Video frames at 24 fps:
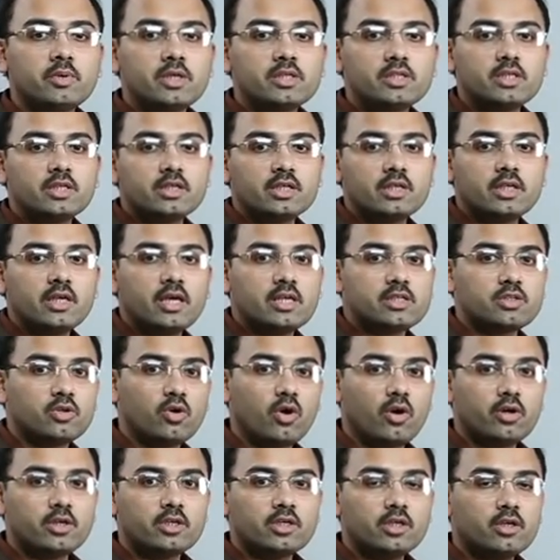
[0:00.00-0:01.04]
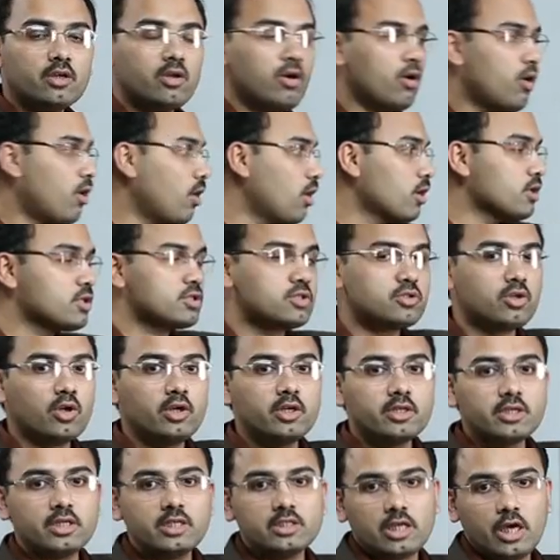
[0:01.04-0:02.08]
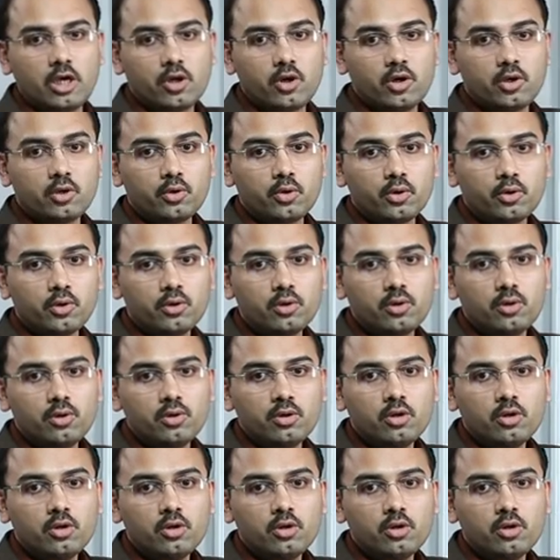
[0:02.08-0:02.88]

presenting as goiter or solitary thyroid nodule,